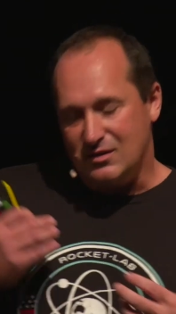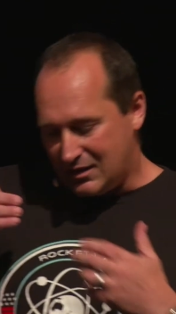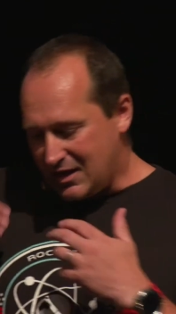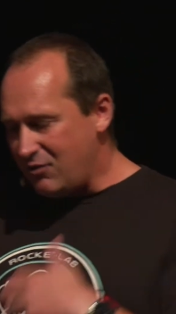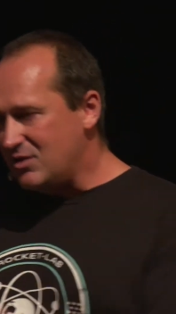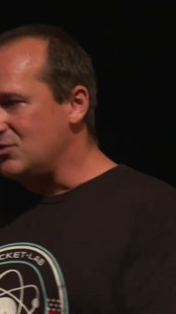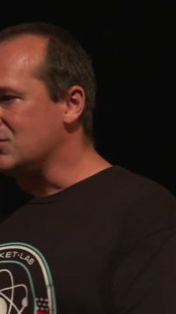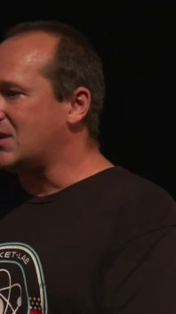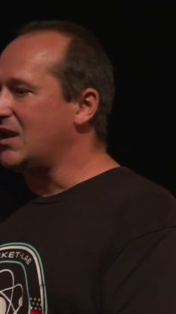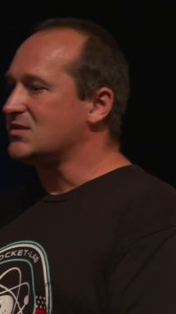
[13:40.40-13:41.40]
current use
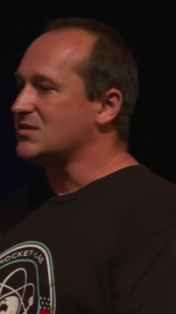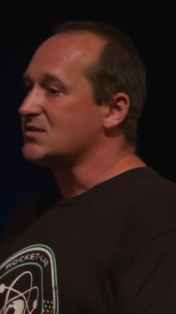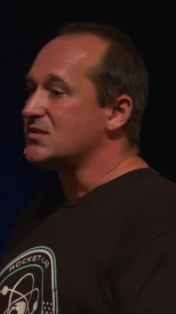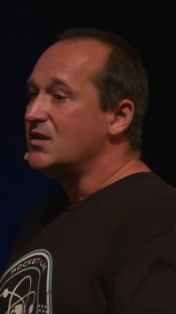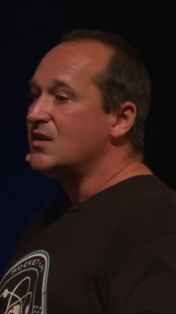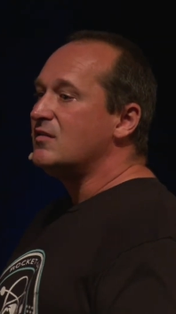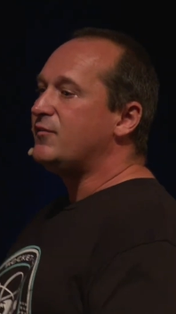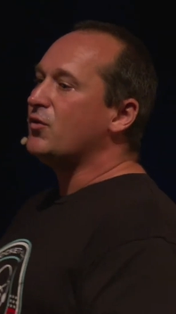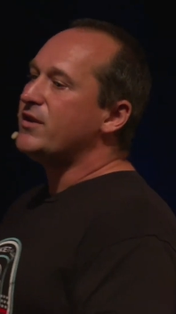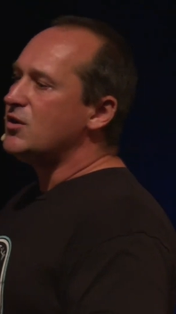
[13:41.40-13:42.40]
cases
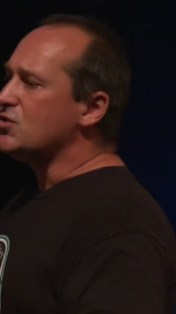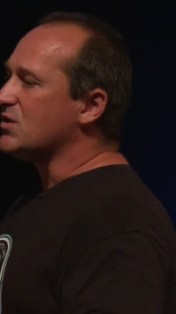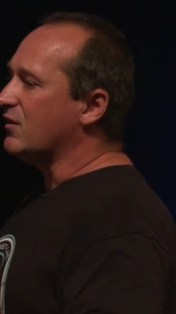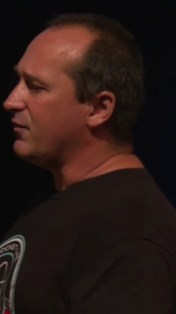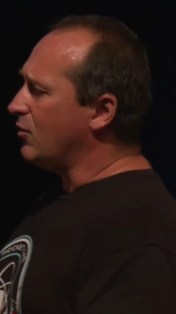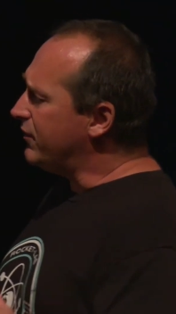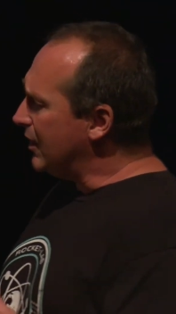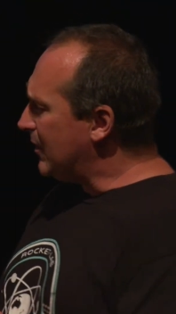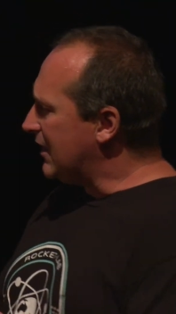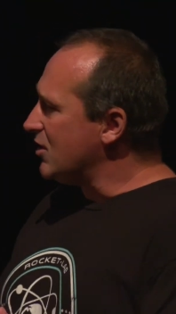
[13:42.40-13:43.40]
for the use of, or the
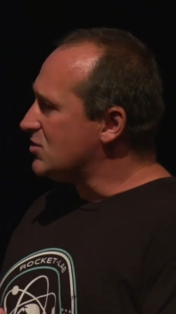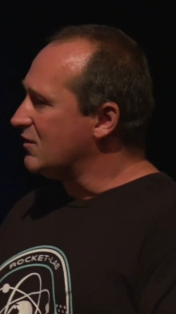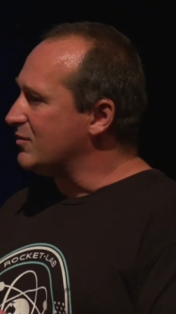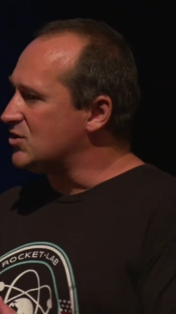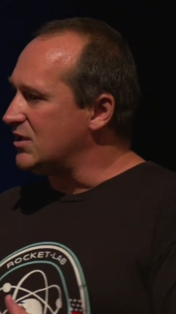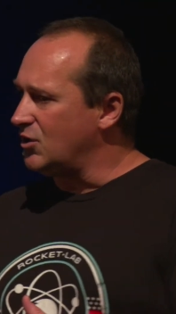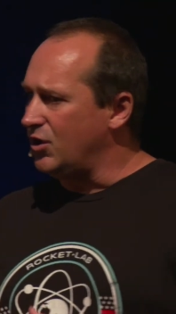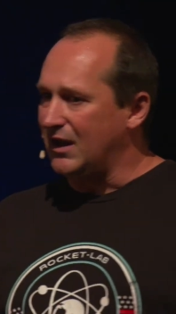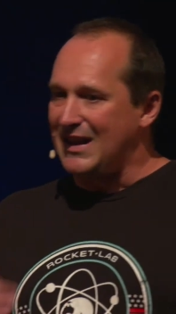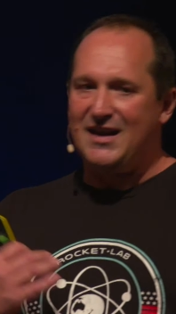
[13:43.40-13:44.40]
application of machine
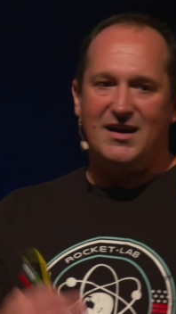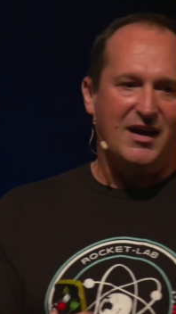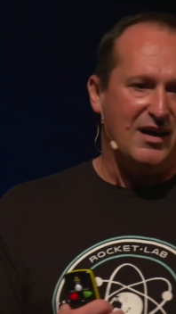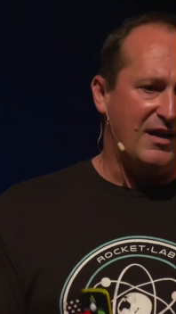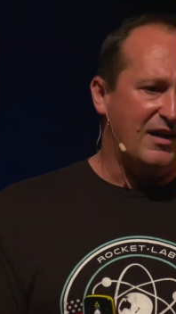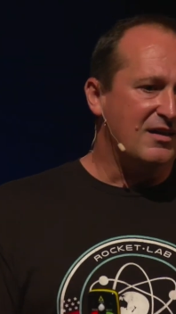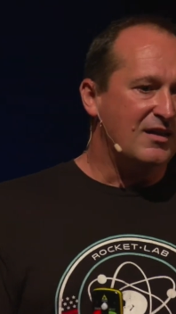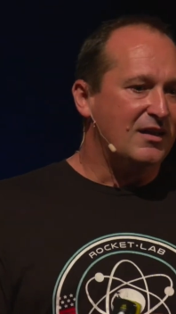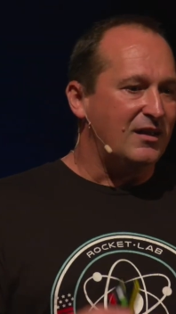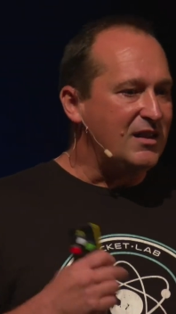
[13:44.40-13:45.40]
learning and AI
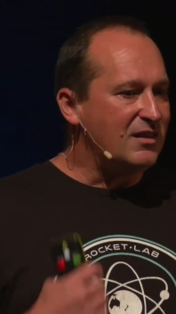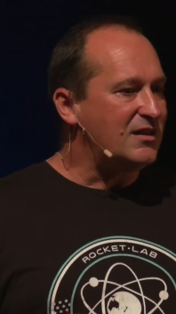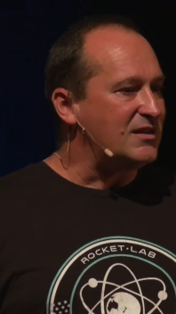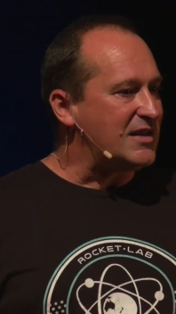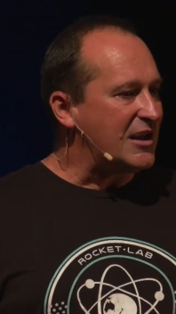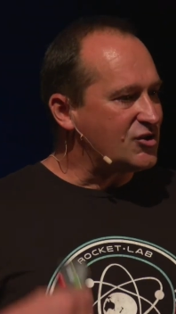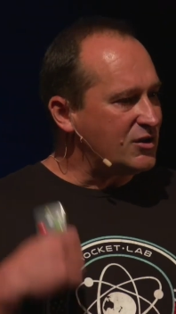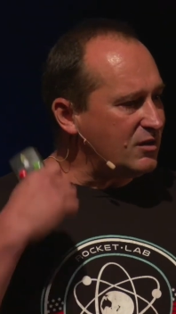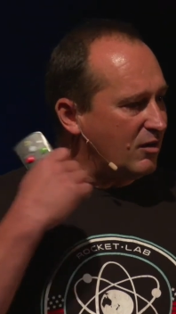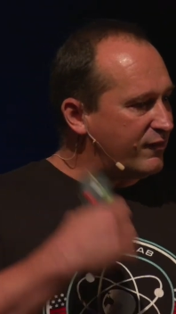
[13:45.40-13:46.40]
in the
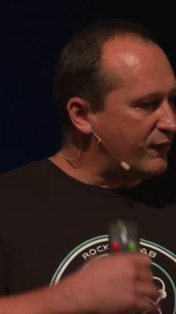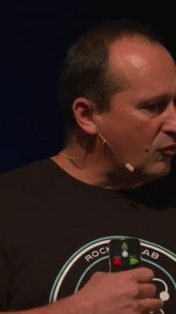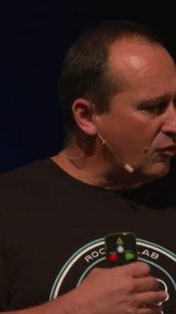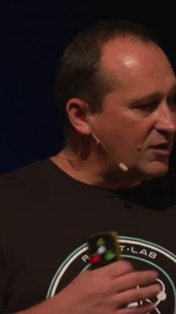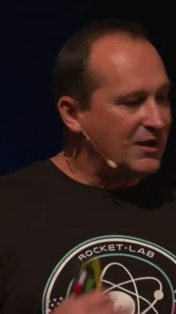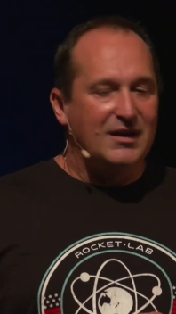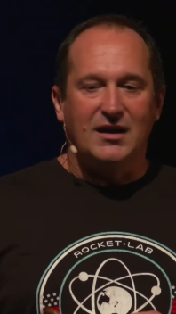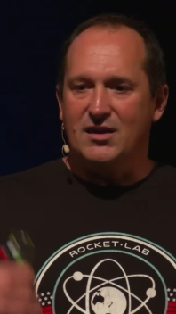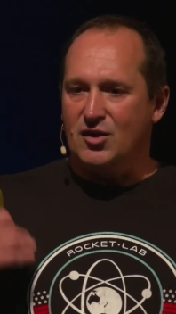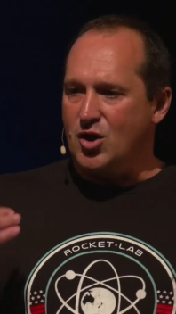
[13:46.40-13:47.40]
detection of fraud,
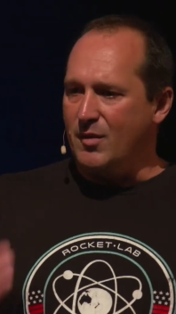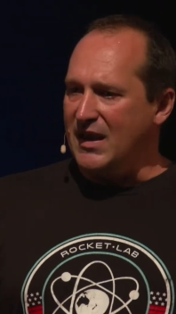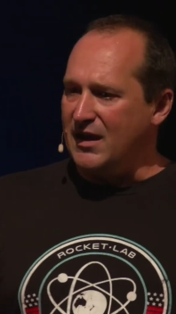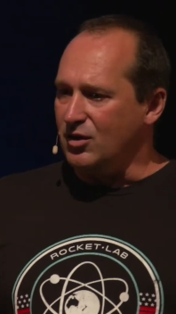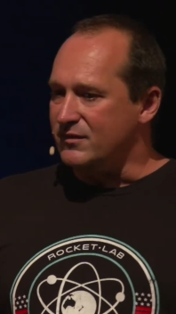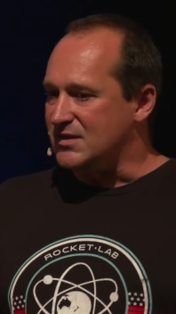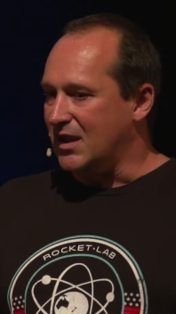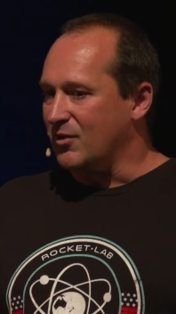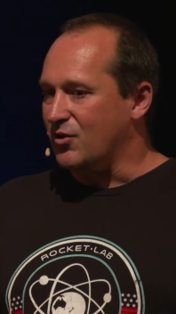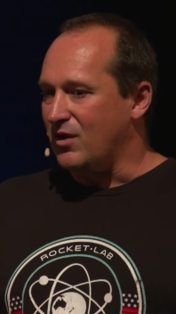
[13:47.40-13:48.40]
in the combating of
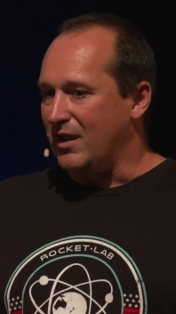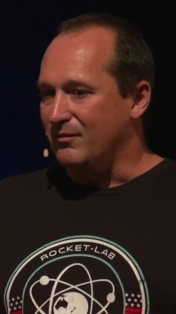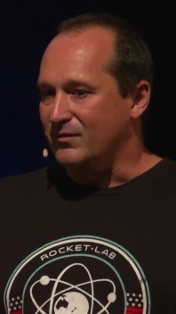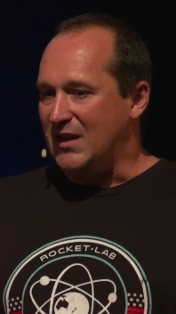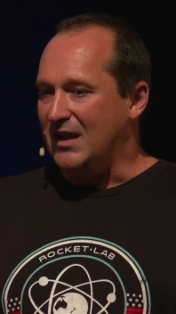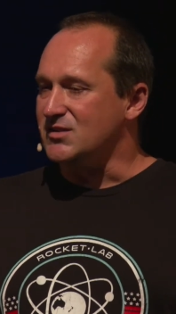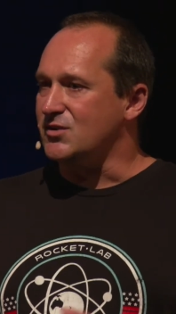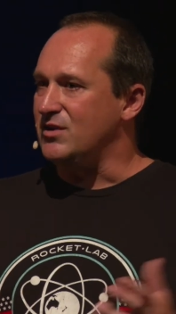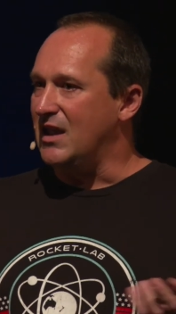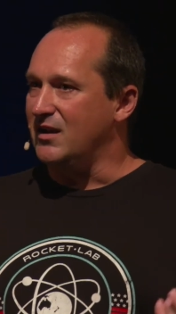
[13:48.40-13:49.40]
cybercrime, and is a
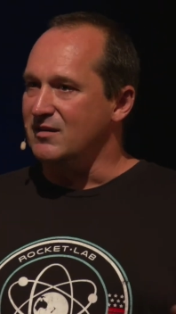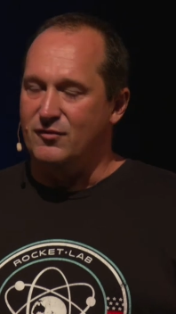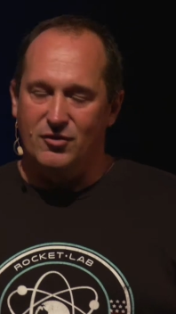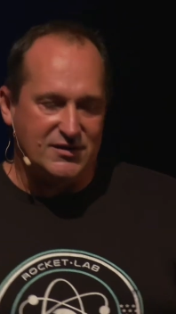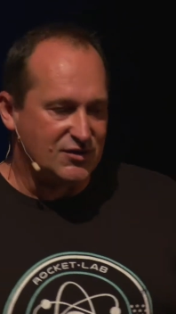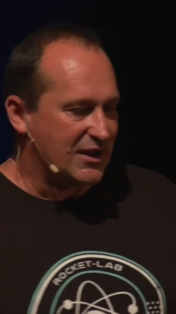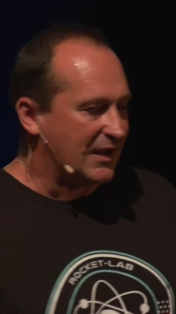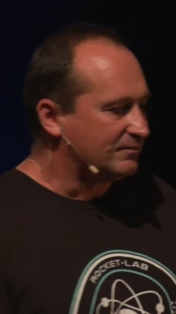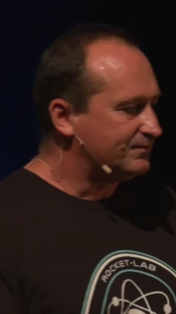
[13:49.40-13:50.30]
reality for us today.